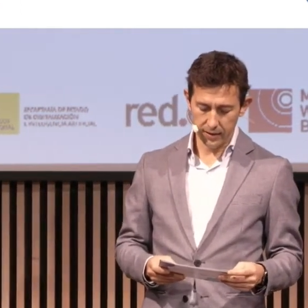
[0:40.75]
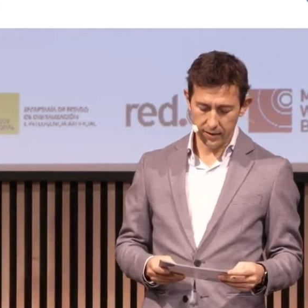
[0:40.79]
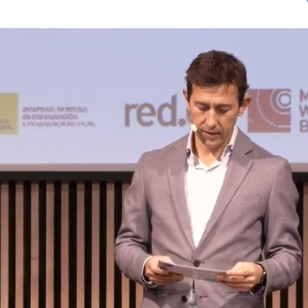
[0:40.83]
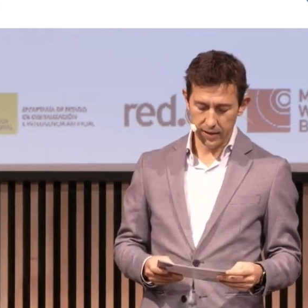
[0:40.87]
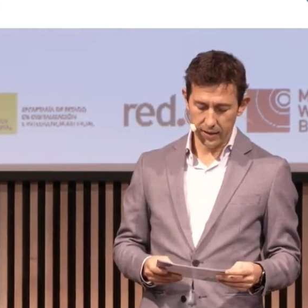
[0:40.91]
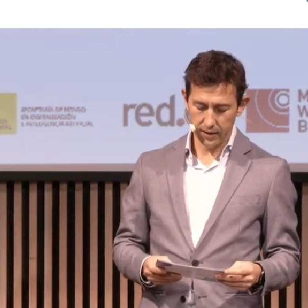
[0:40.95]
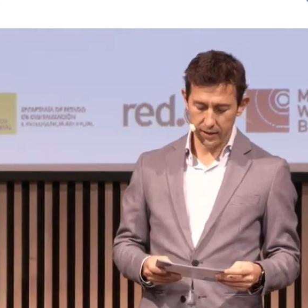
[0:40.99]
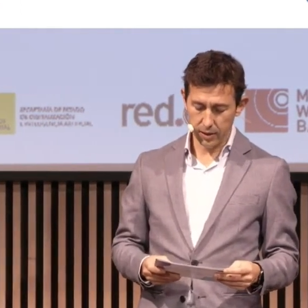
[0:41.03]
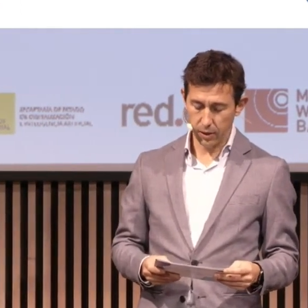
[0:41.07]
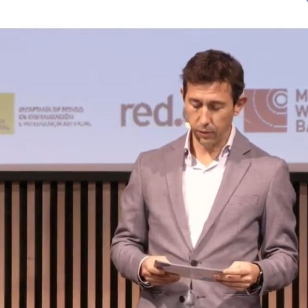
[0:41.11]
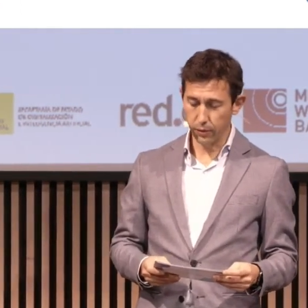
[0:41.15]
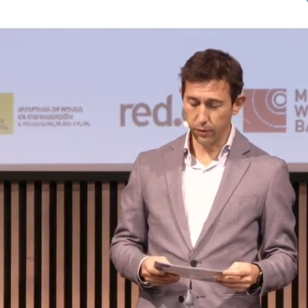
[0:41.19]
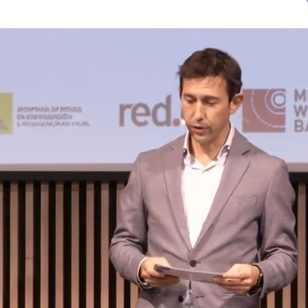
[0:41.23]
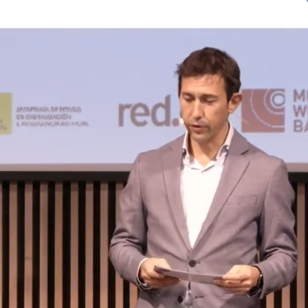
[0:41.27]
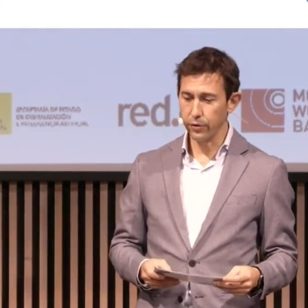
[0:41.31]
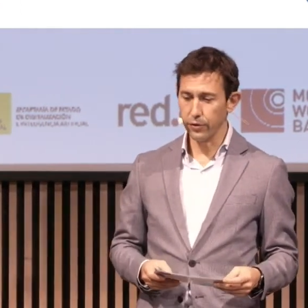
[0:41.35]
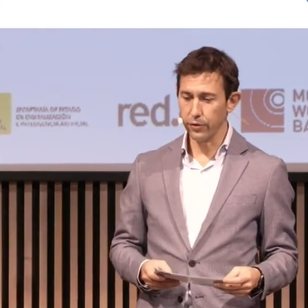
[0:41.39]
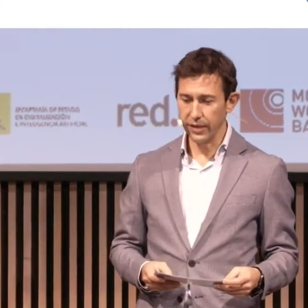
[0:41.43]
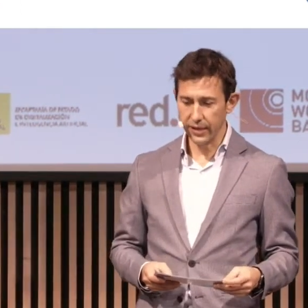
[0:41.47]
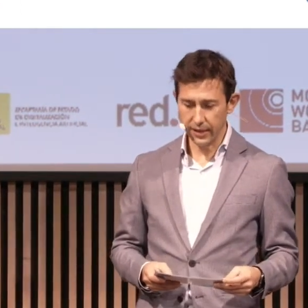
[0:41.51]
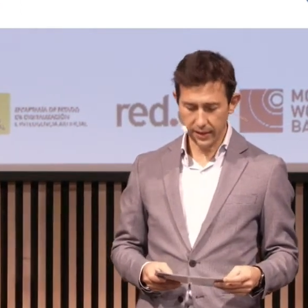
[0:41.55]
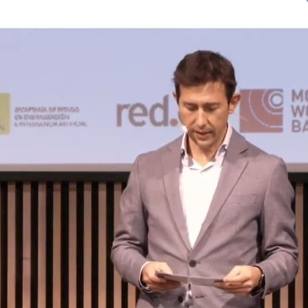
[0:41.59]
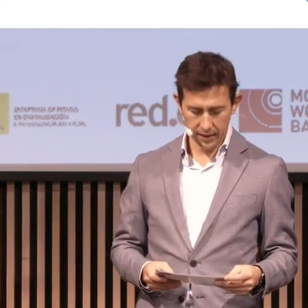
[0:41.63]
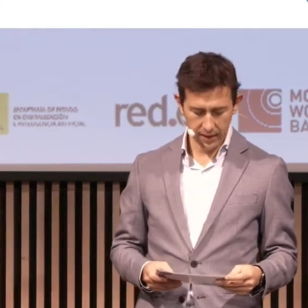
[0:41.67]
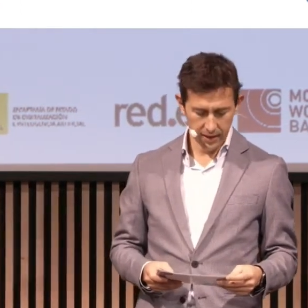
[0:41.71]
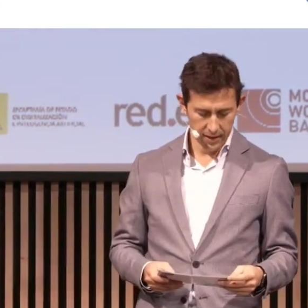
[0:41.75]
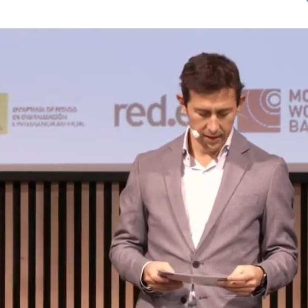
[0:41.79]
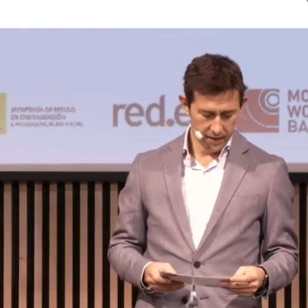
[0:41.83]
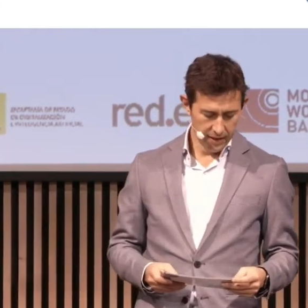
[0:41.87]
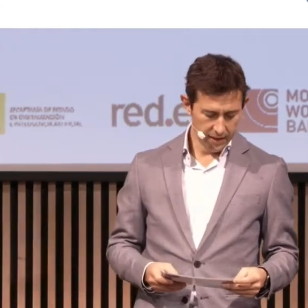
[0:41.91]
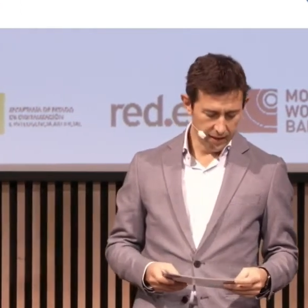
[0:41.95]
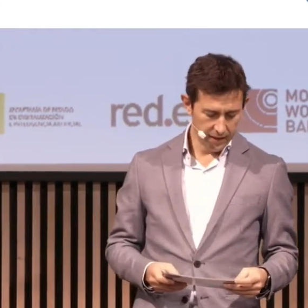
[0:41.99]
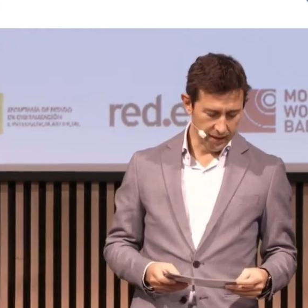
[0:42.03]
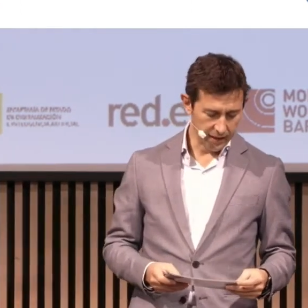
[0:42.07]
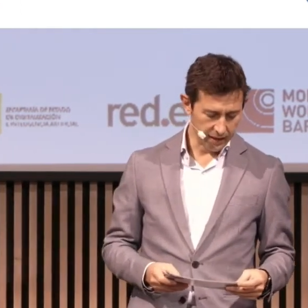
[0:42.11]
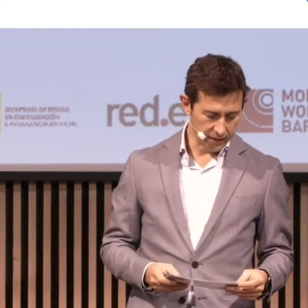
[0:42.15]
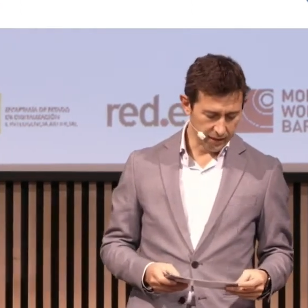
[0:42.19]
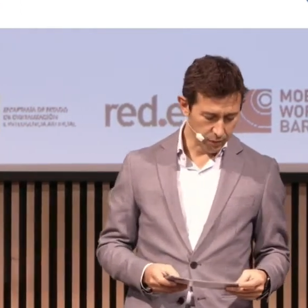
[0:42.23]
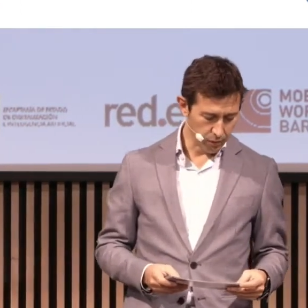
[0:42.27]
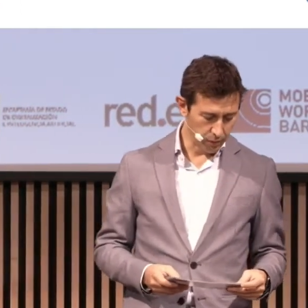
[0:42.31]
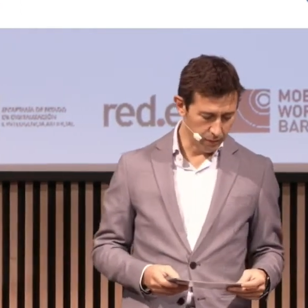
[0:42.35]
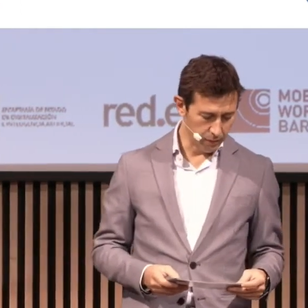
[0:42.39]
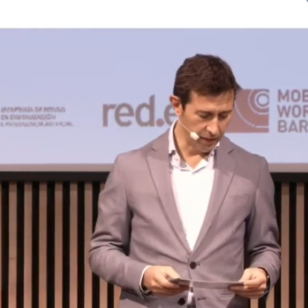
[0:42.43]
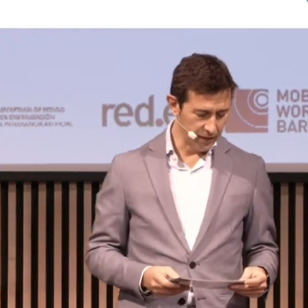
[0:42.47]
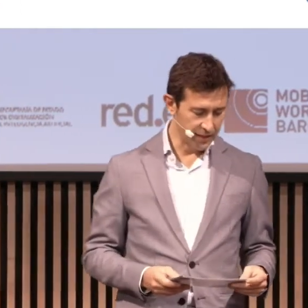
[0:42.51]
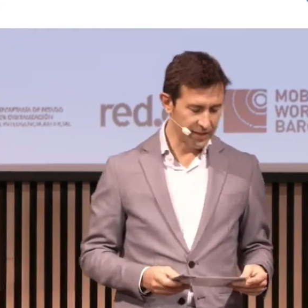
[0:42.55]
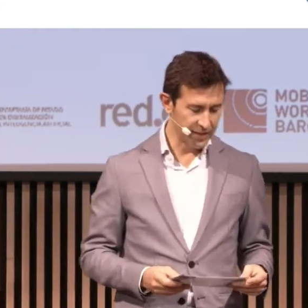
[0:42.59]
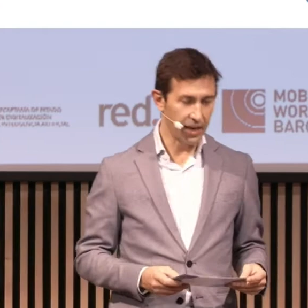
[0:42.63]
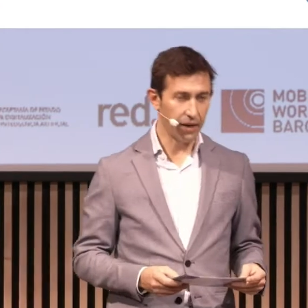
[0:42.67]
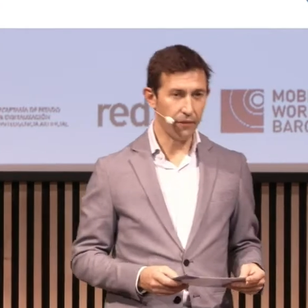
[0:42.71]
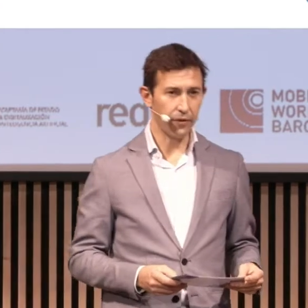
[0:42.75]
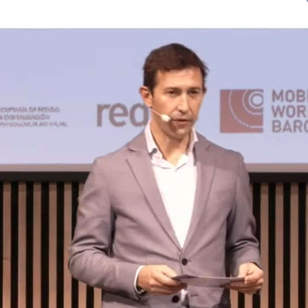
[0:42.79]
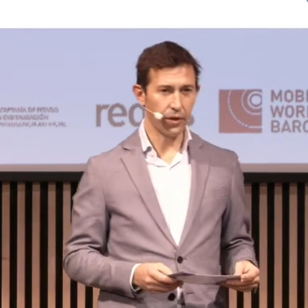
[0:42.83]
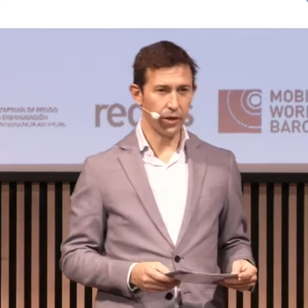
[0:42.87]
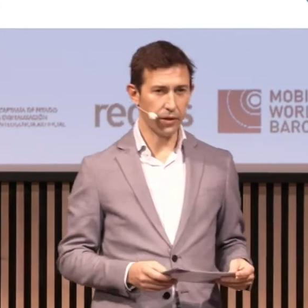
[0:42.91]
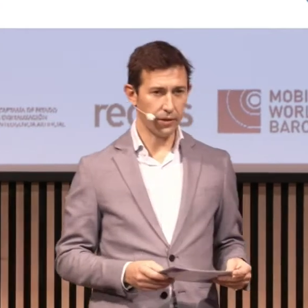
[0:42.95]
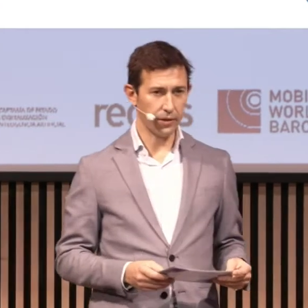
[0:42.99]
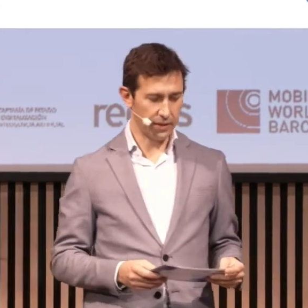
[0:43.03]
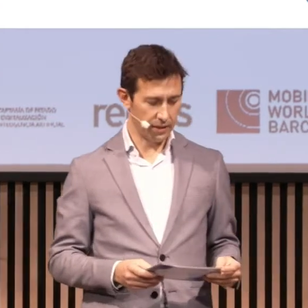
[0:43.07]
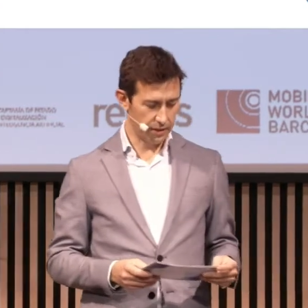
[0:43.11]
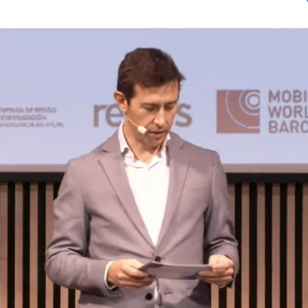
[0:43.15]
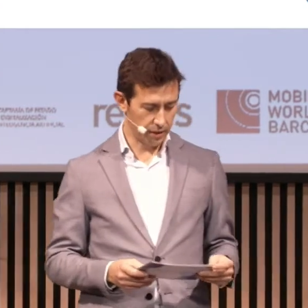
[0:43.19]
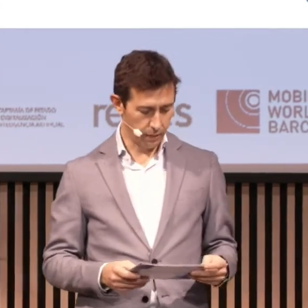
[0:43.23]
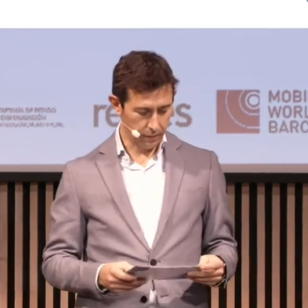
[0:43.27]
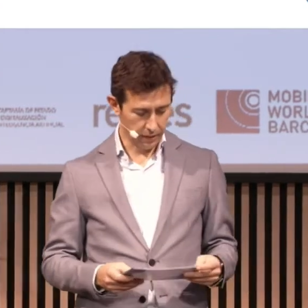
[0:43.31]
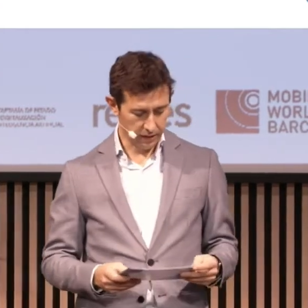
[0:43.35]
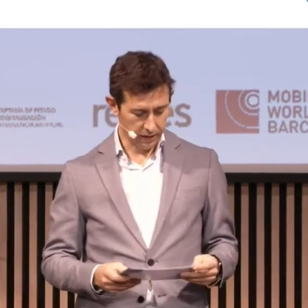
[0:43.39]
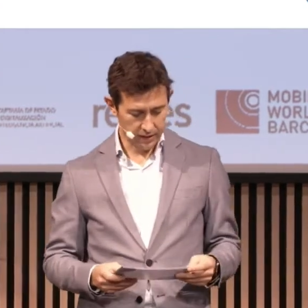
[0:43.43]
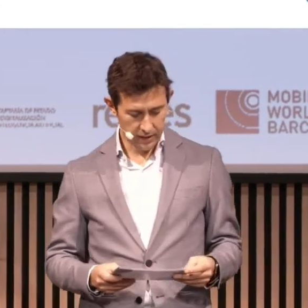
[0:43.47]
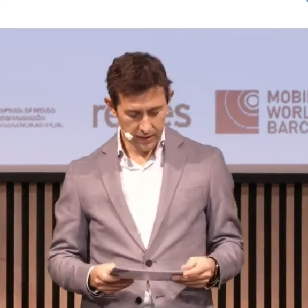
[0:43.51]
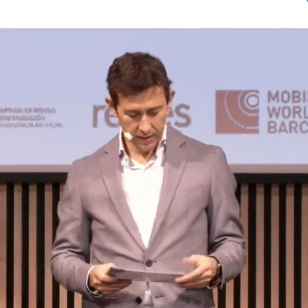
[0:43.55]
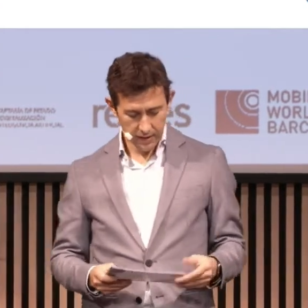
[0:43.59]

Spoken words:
and someone unique and extremely savvy on these topics.